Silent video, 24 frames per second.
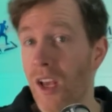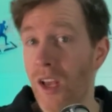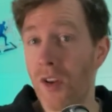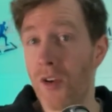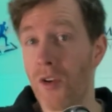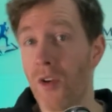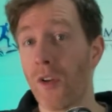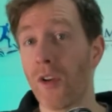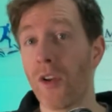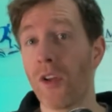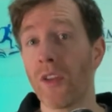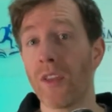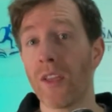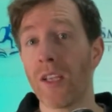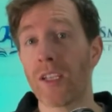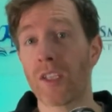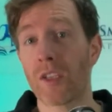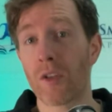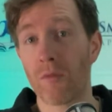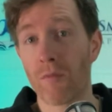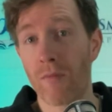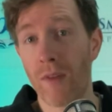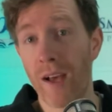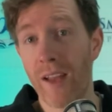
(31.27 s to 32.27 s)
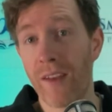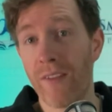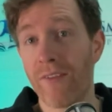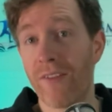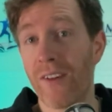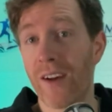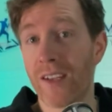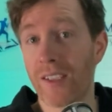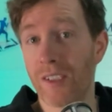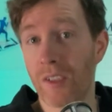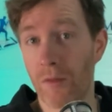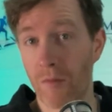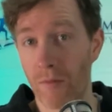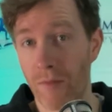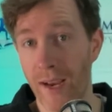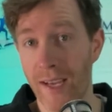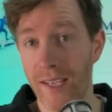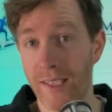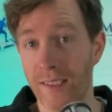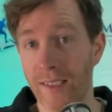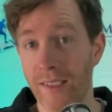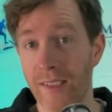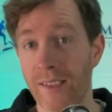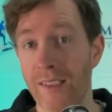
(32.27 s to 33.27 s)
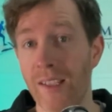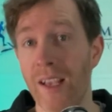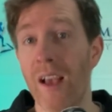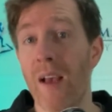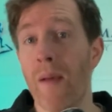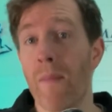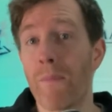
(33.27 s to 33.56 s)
not only to run faster races,